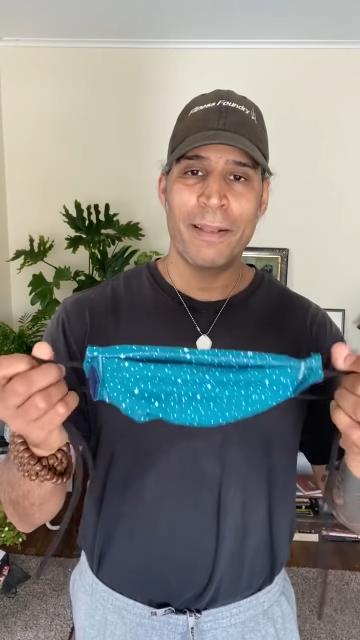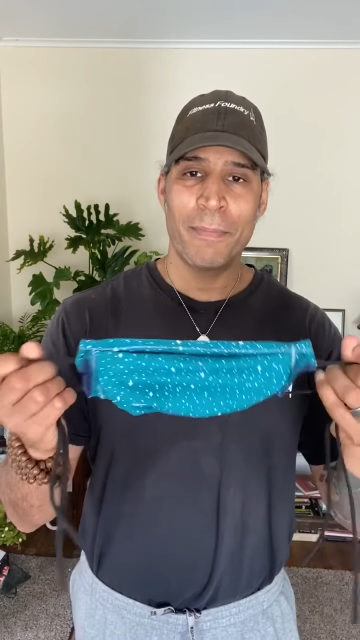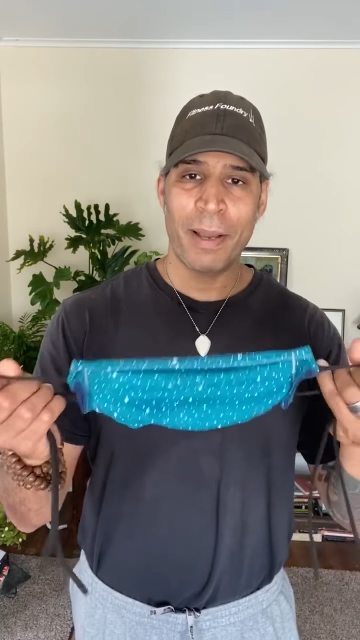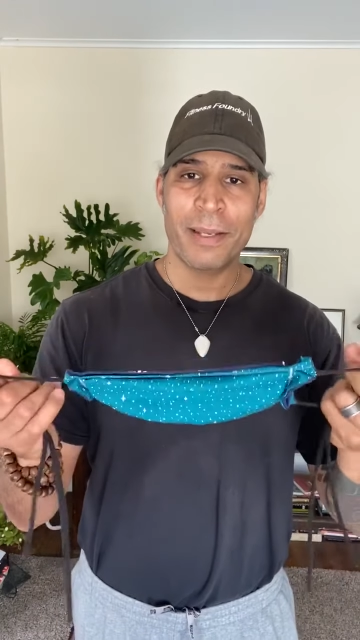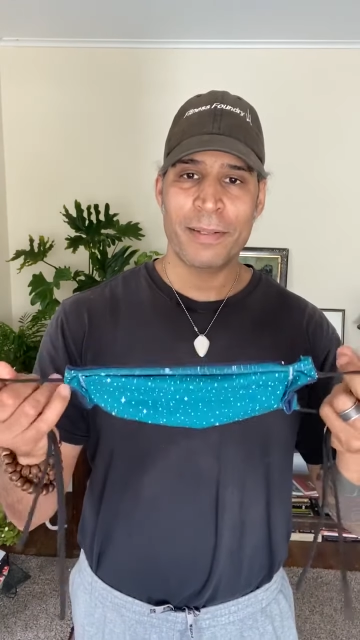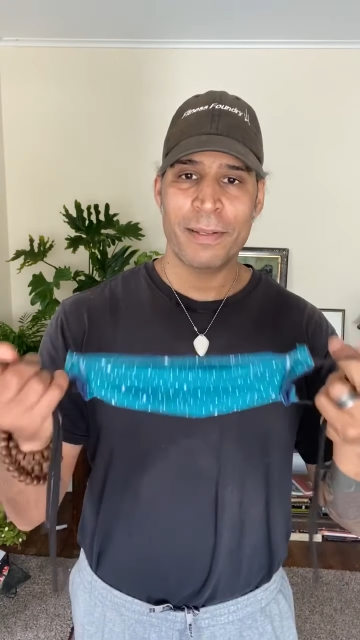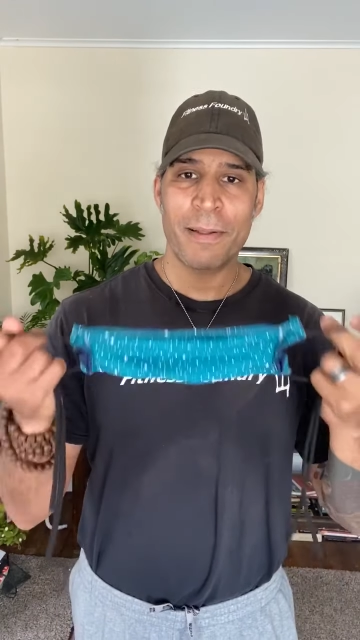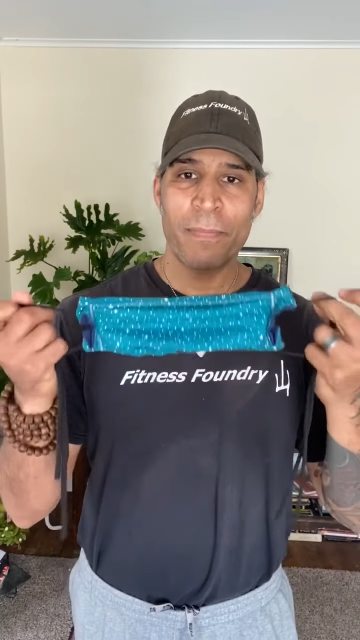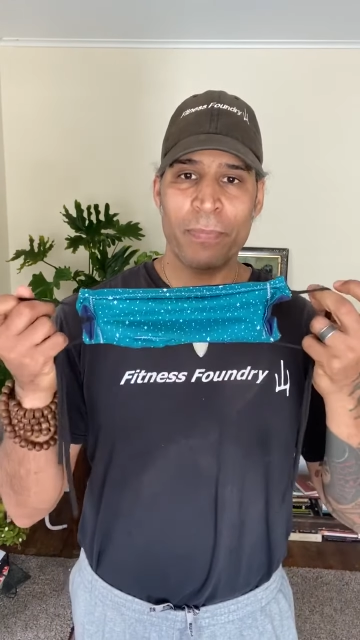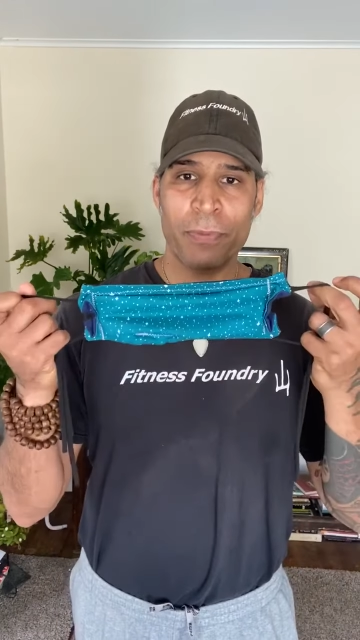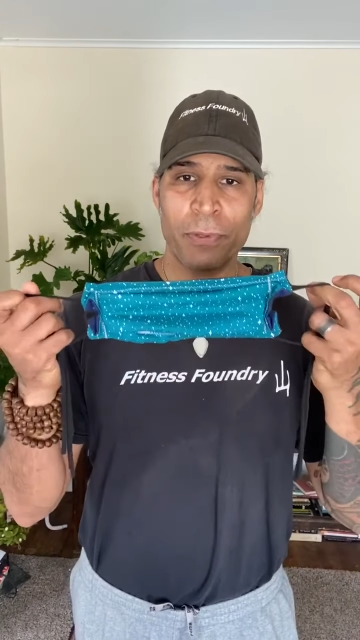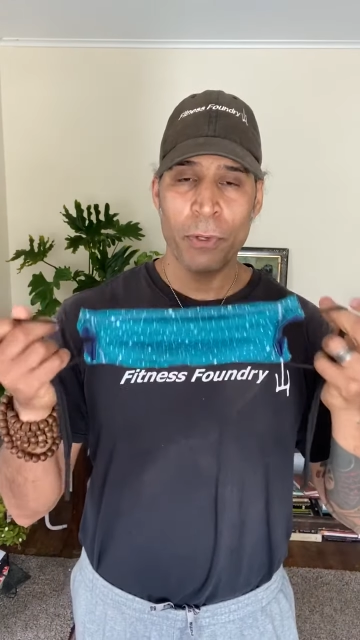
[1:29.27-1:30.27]
best
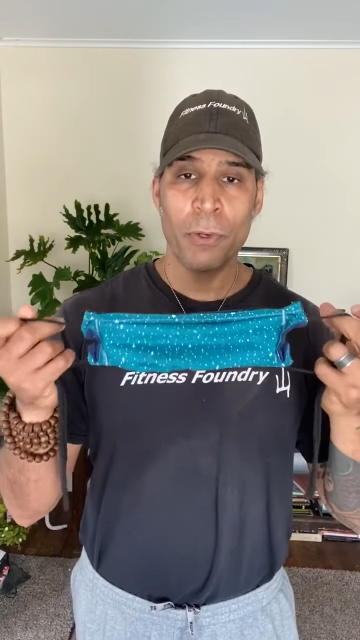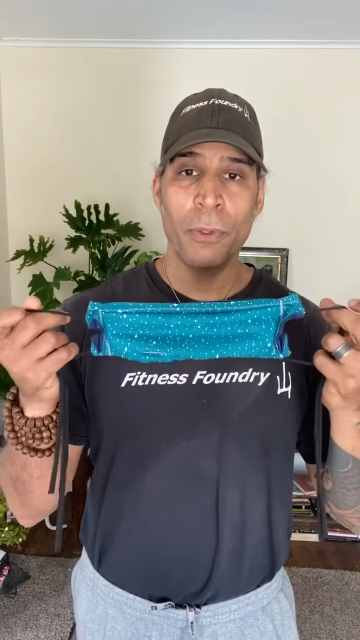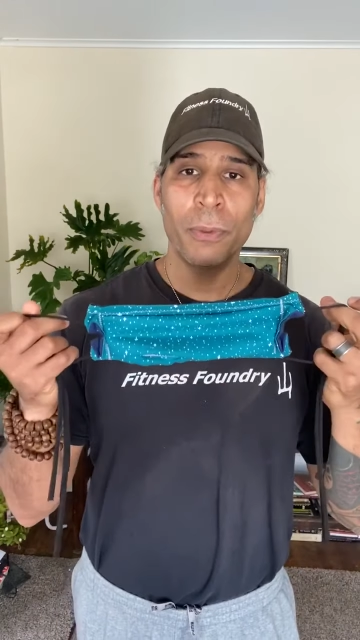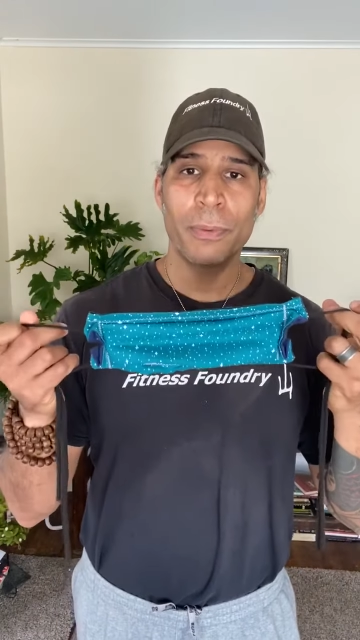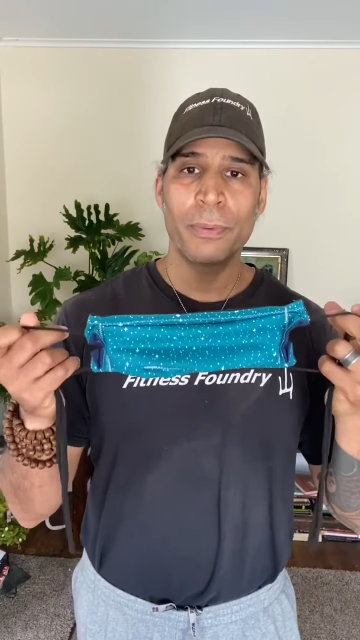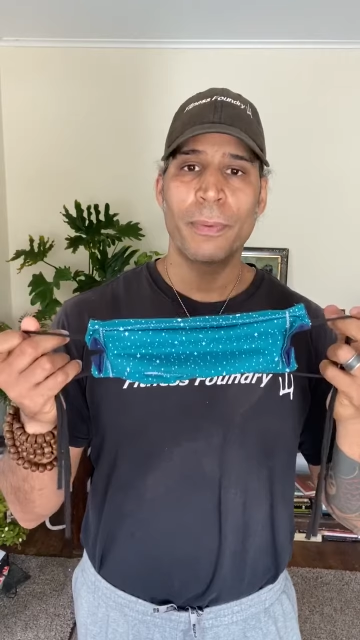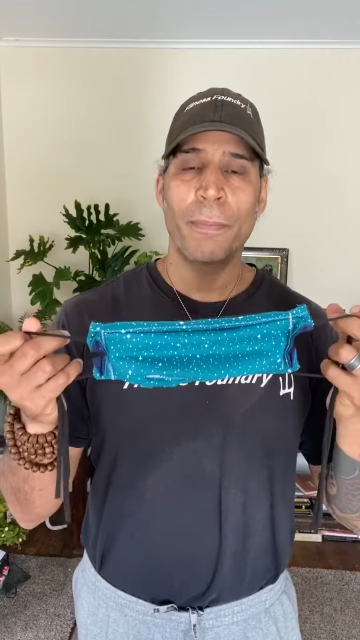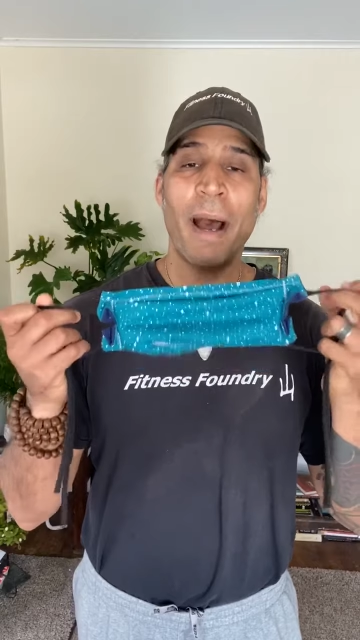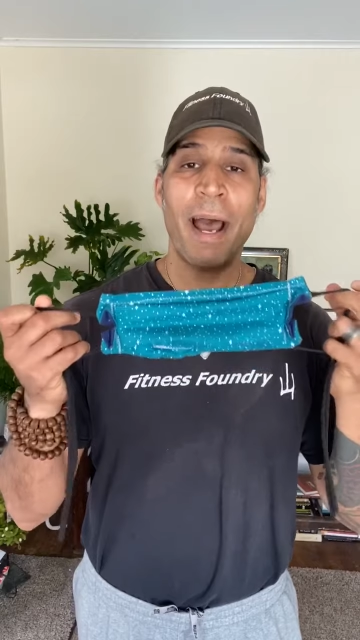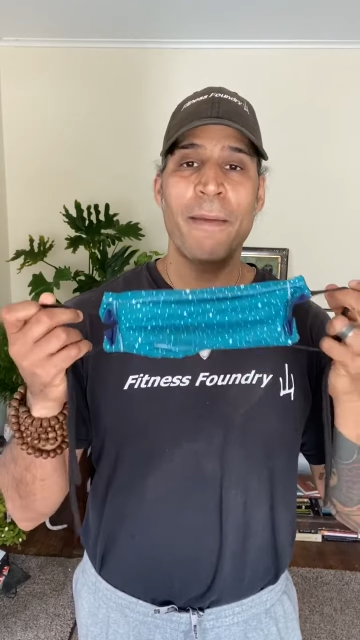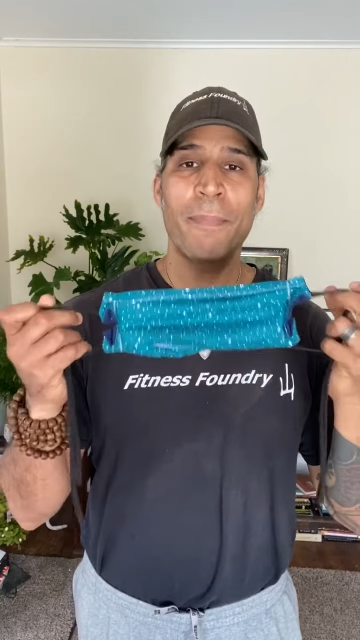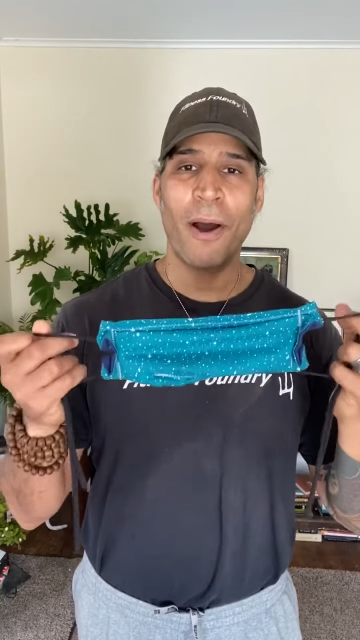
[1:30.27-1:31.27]
do
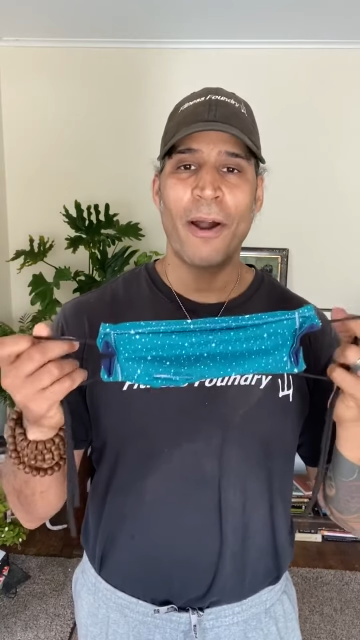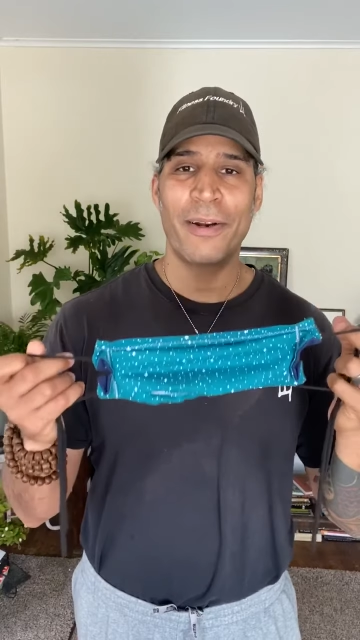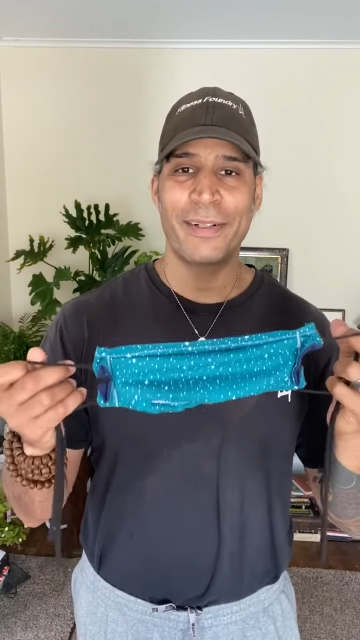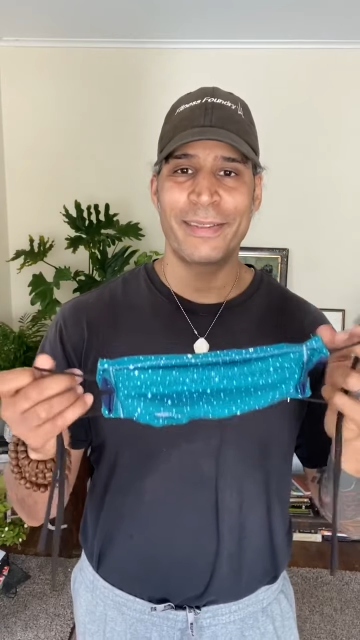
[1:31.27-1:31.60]
my part.